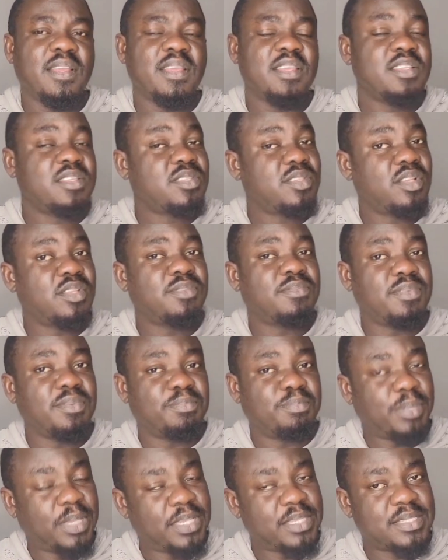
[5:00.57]
It's not the
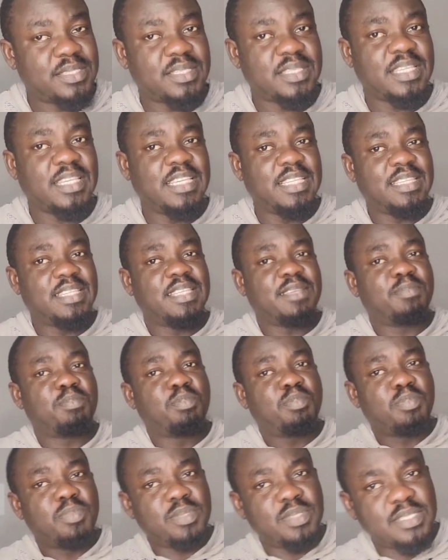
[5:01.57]
best. In the
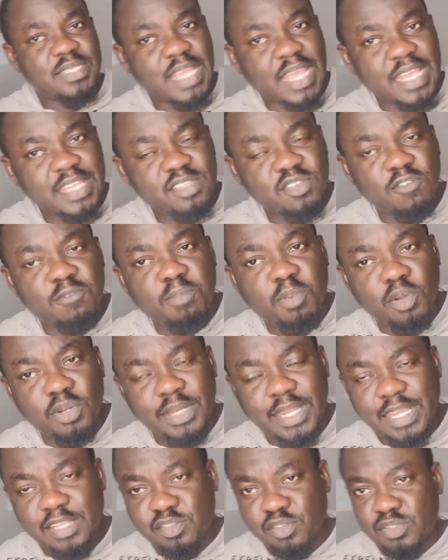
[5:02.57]
size of pond
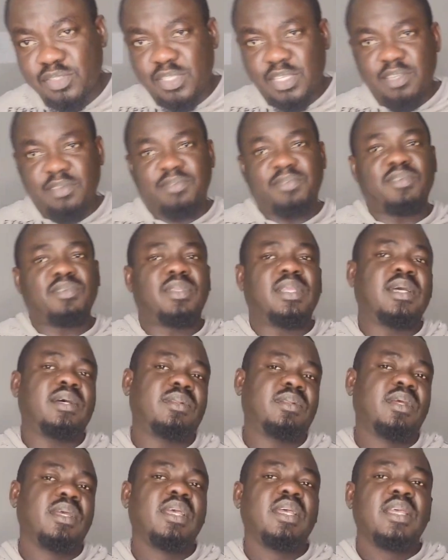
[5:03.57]
I just gave you
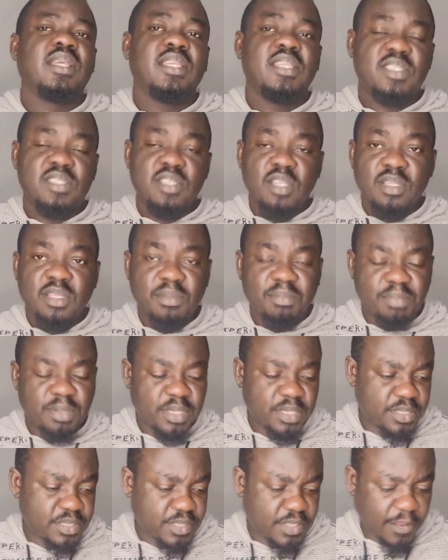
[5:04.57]
now, it's not the
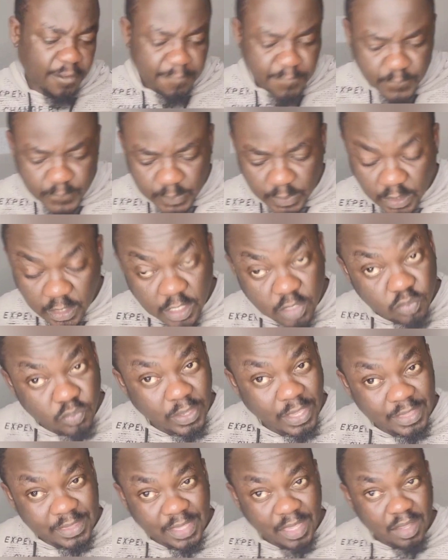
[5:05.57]
best. It
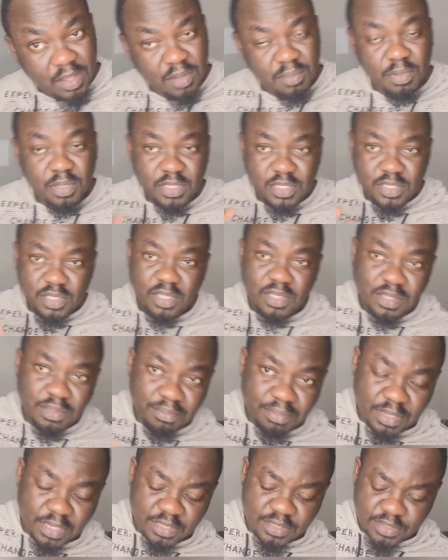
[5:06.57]
will enter up, but it's not the
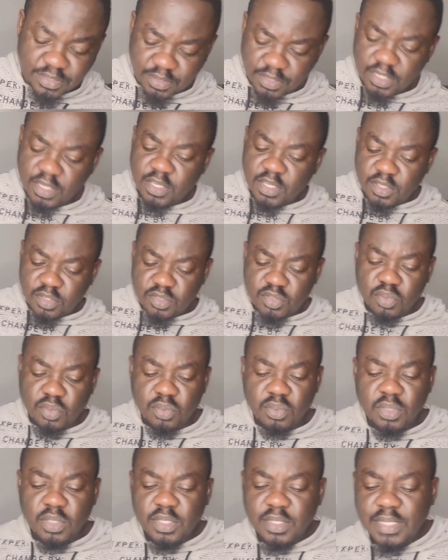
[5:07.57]
best.
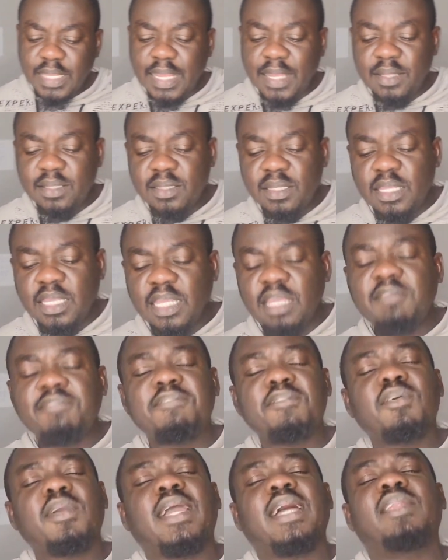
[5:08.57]
So now, if
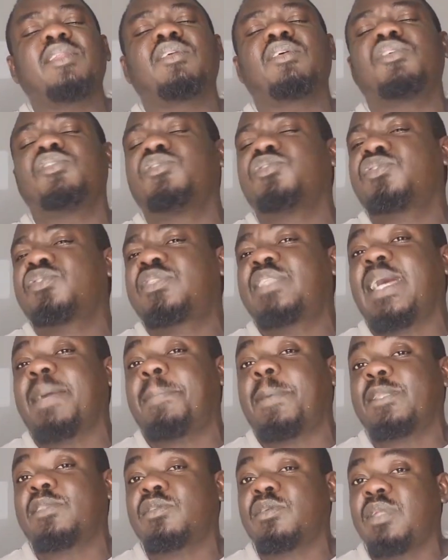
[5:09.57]
you cannot use
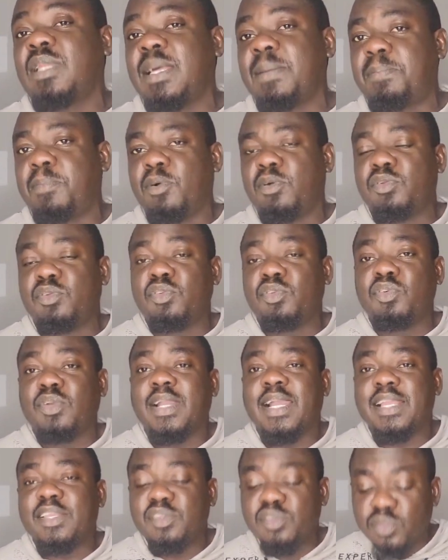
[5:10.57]
that particular pond, you
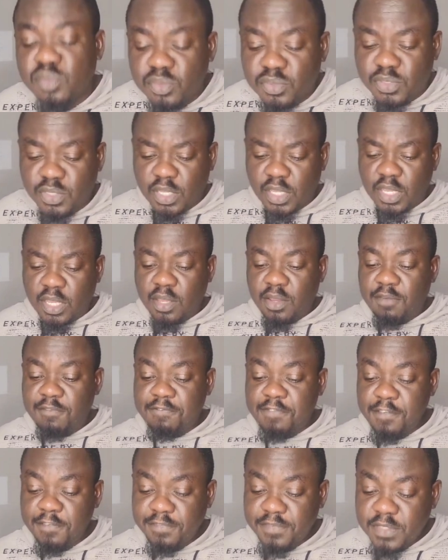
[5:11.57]
can use
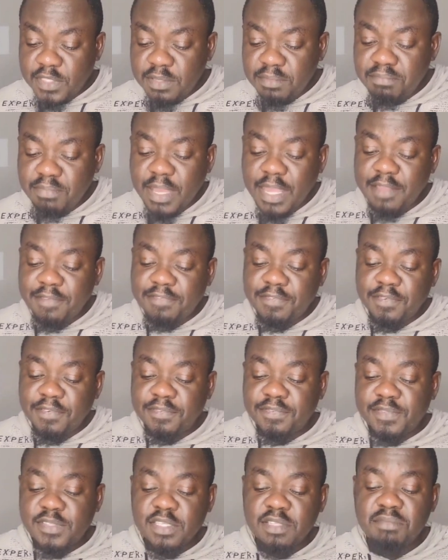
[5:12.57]
15 by
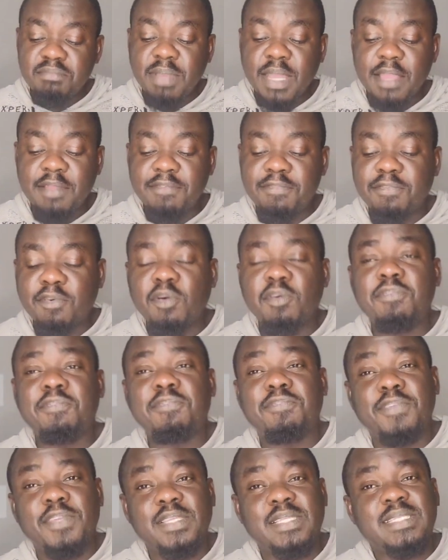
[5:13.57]
15 by 4
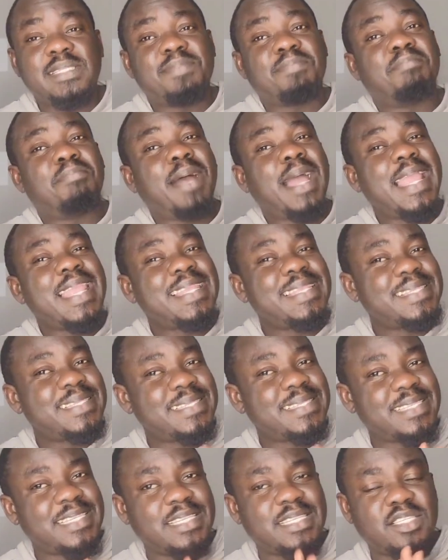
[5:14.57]
feet by
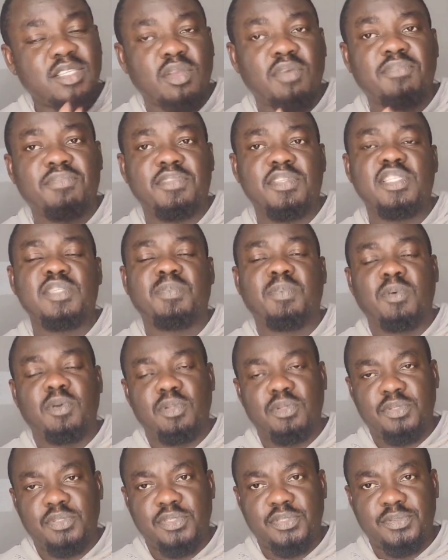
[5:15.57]
6 of these
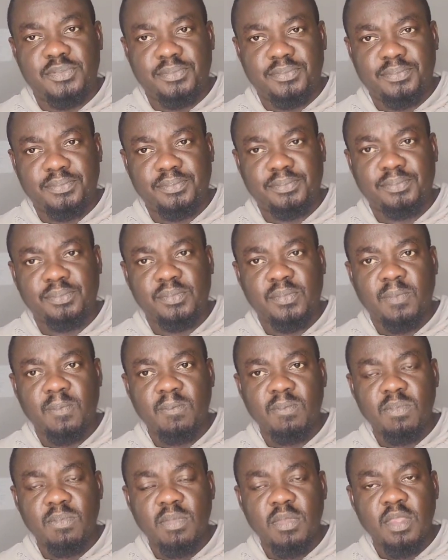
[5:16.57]
ponds.
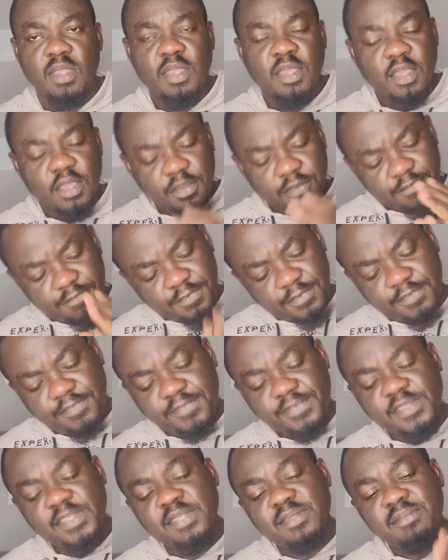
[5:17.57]

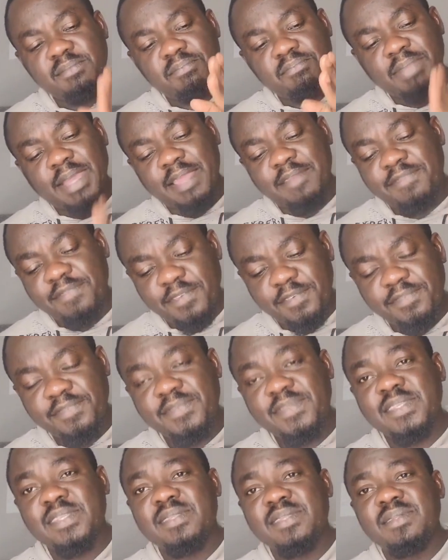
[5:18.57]
15 by
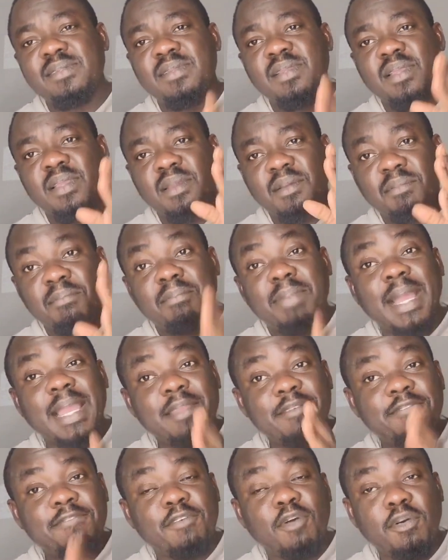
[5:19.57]
15
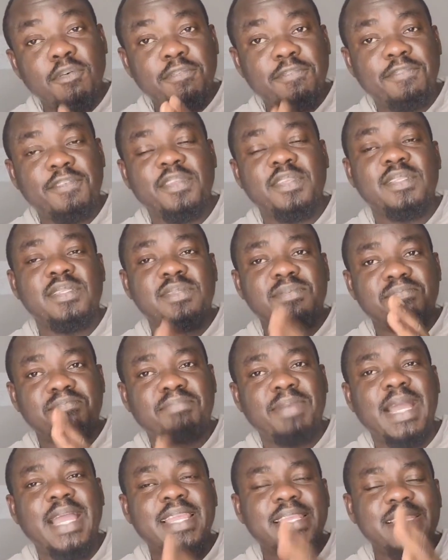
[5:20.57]
by 4 feet
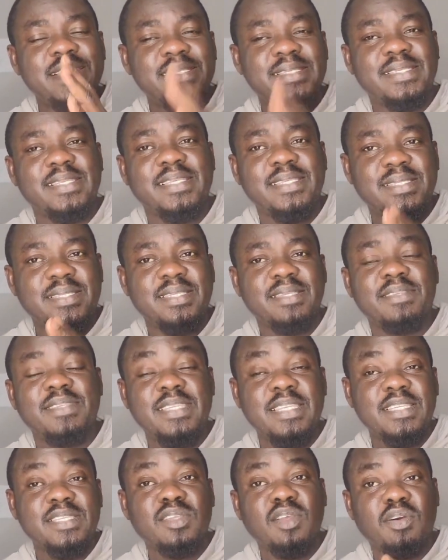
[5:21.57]
by
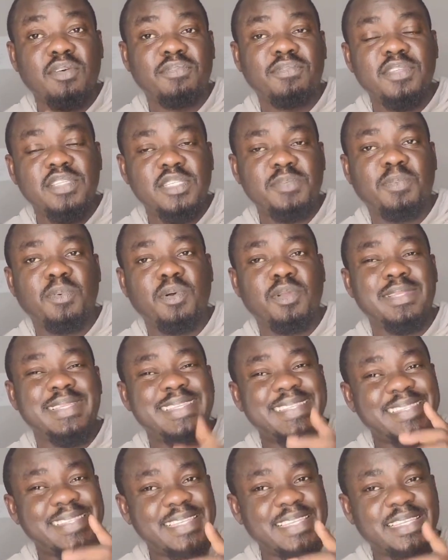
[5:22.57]
6 of this pond.
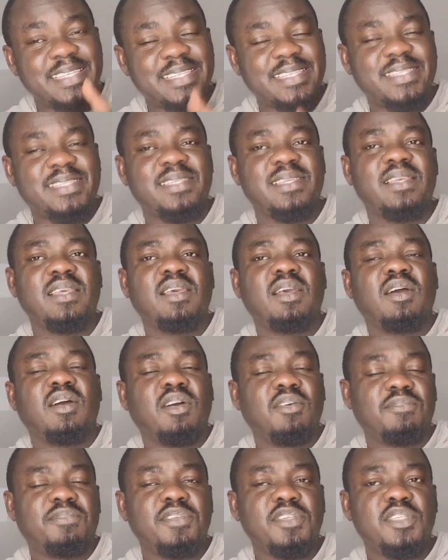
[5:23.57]
6
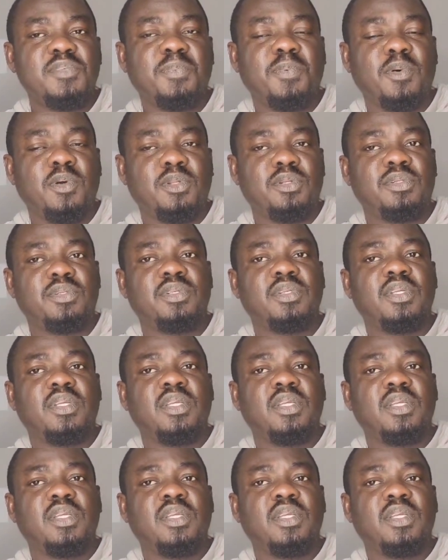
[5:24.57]
of this pond.